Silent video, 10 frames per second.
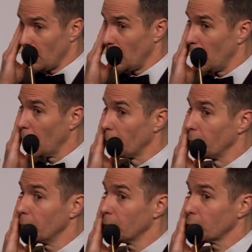
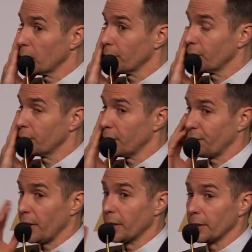sort of
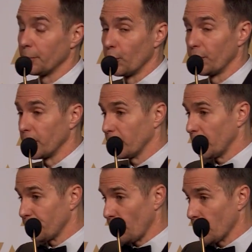defending the movie
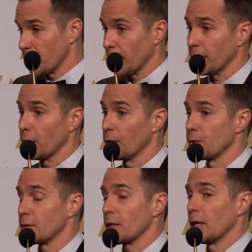as far as that
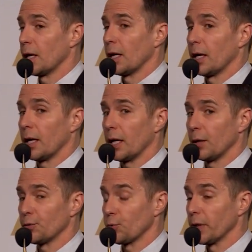goes. And
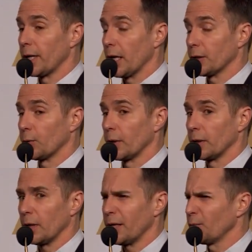it was really
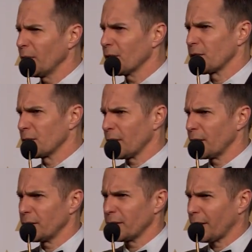eloquent. I didn't realize he's
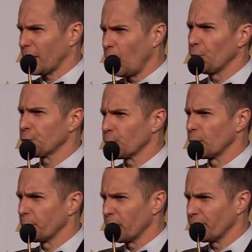like a
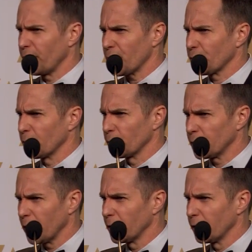cultural professor, which
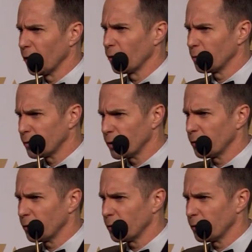I didn't know,